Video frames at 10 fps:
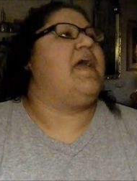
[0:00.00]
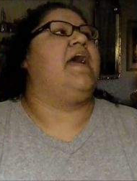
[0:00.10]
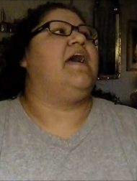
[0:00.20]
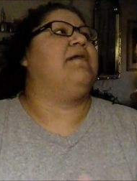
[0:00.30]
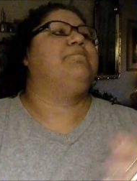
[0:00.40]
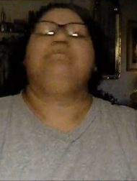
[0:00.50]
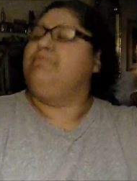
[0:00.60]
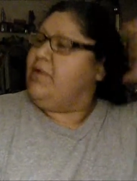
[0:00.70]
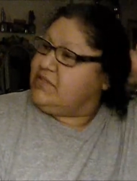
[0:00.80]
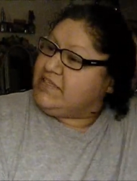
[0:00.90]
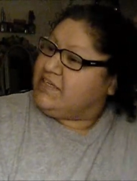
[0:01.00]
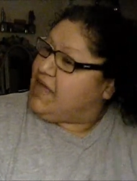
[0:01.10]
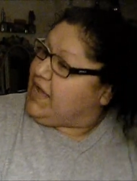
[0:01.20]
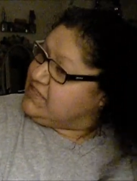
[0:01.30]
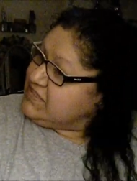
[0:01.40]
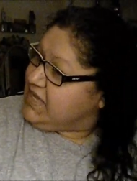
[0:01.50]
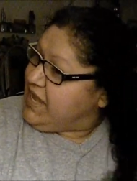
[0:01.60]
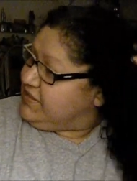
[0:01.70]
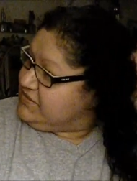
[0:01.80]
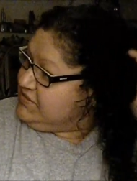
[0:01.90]
And mostly, I just
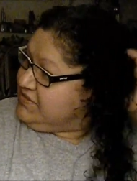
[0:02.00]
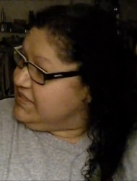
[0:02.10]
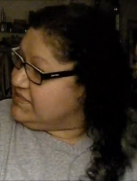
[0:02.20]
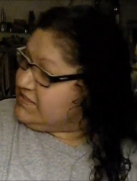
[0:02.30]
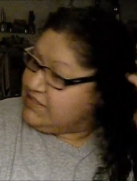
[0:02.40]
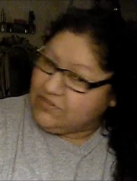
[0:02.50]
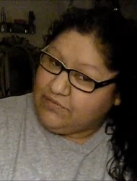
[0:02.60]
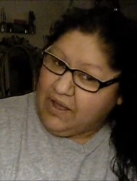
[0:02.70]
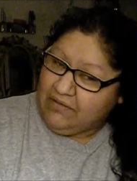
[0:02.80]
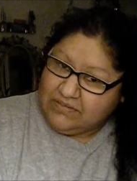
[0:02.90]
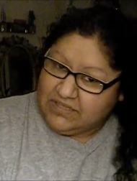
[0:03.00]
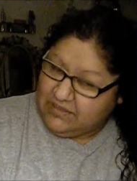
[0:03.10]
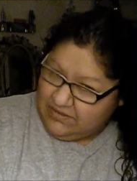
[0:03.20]
kind of do this throughout